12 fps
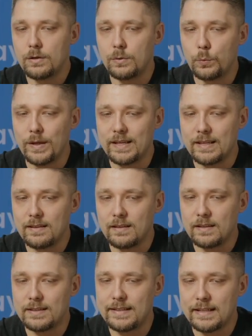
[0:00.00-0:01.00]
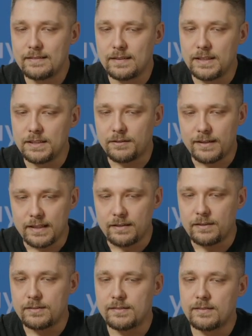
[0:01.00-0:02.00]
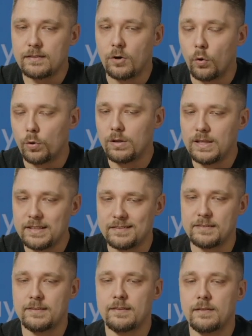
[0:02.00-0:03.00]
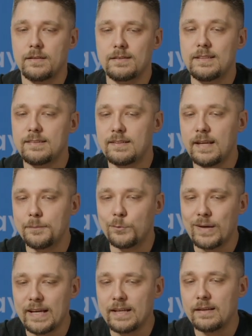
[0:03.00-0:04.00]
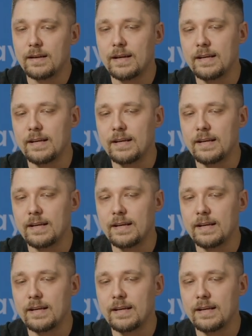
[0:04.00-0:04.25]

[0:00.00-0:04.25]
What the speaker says: we can get iterators or lists the same way